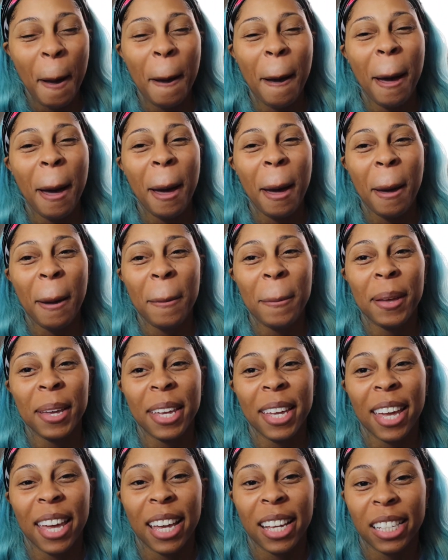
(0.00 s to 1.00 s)

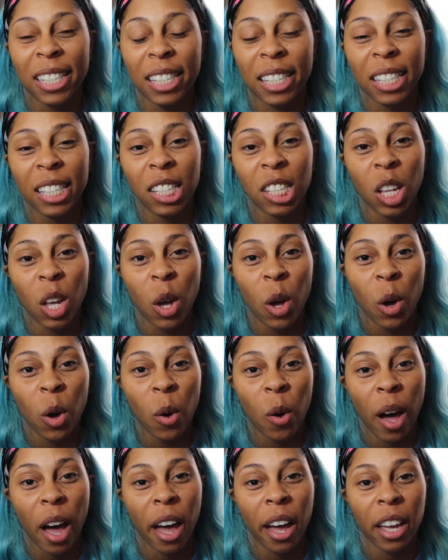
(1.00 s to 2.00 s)
But yes,
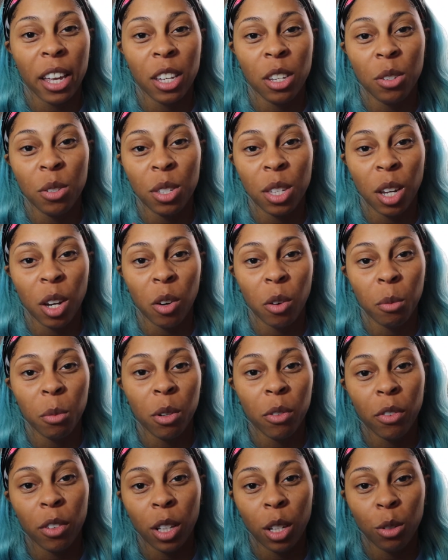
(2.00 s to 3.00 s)
so I use hair
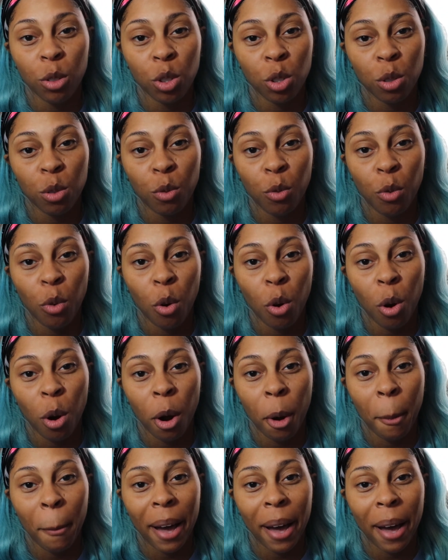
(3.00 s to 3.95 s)
removal lotion for